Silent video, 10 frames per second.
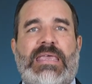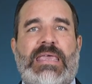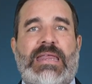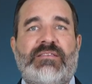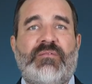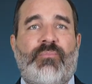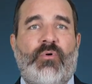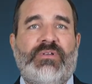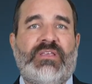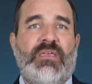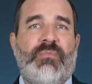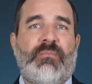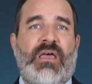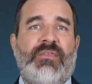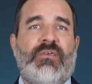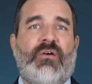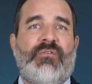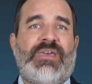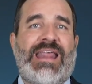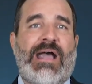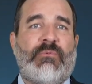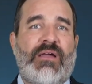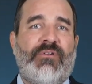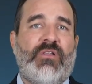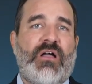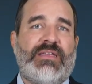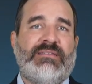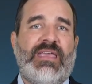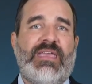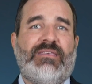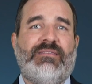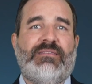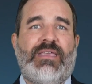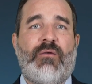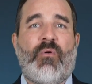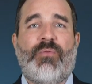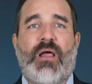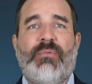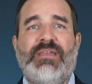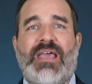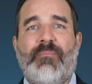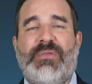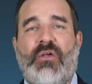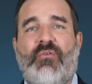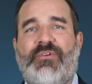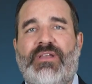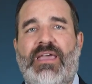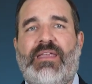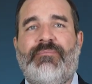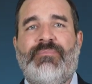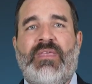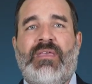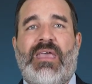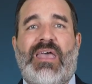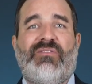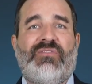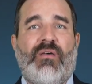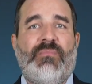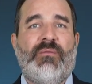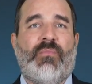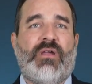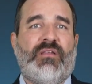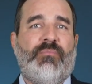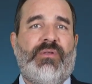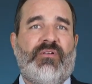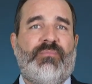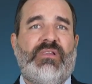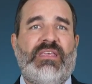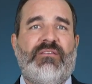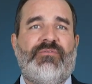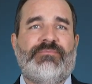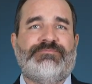It is important to keep in mind, though, that however long it takes, it will probably not be overnight, as some in the market appear to believe.